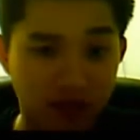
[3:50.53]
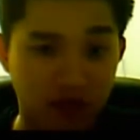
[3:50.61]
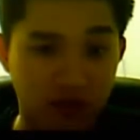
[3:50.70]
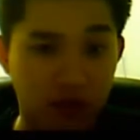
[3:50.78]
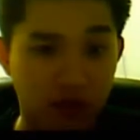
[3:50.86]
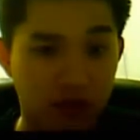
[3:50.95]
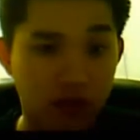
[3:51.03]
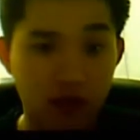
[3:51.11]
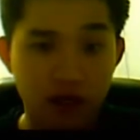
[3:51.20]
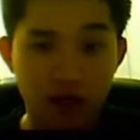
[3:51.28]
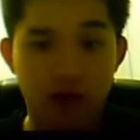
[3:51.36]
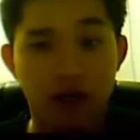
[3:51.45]
So,
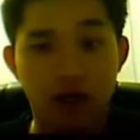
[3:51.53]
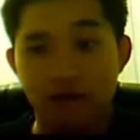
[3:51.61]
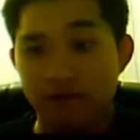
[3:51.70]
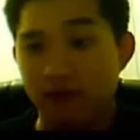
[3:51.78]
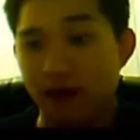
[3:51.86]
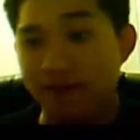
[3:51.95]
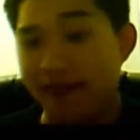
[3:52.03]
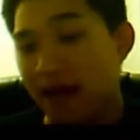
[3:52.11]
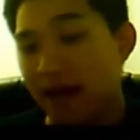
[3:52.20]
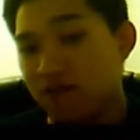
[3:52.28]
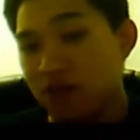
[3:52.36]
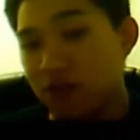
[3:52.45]
you know, if a
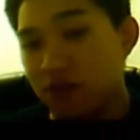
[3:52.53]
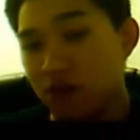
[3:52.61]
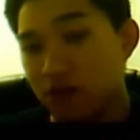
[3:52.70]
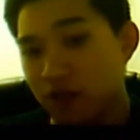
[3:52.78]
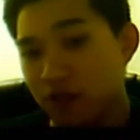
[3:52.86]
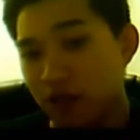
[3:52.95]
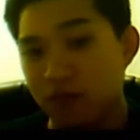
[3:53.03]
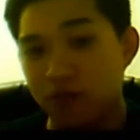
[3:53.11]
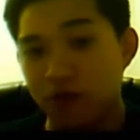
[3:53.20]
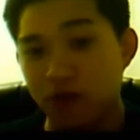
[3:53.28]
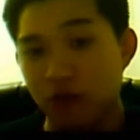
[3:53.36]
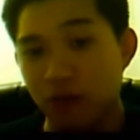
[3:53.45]
thousand visitors that come
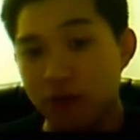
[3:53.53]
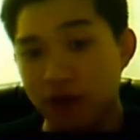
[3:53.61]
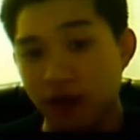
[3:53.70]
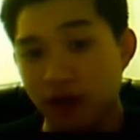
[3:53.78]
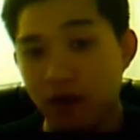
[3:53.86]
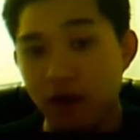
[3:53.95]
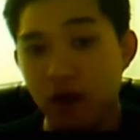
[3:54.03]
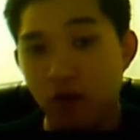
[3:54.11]
to your website,